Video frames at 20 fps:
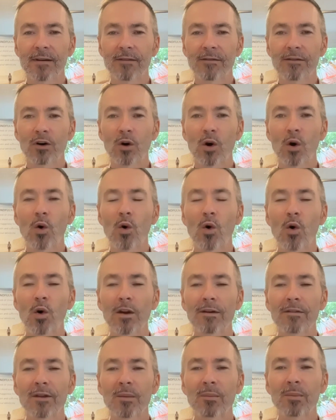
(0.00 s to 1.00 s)
For all
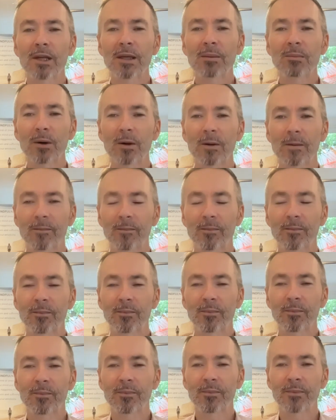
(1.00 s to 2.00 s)
of the people,
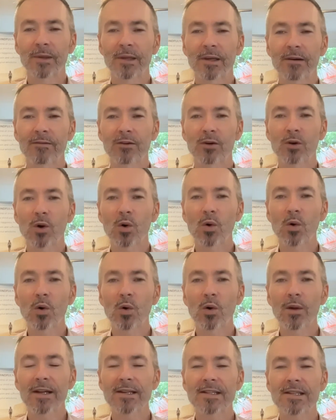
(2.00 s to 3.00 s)
for
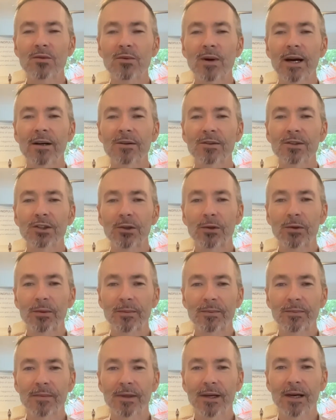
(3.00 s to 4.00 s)
all that's around you
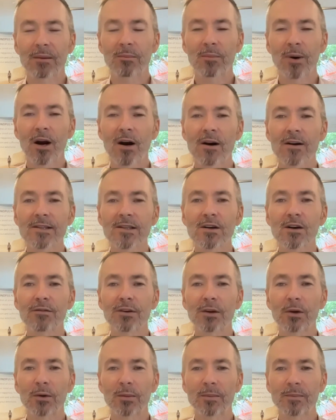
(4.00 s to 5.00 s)
and part of
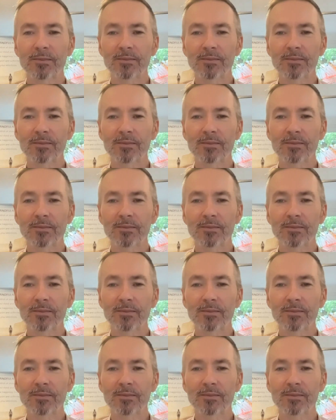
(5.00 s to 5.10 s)
you,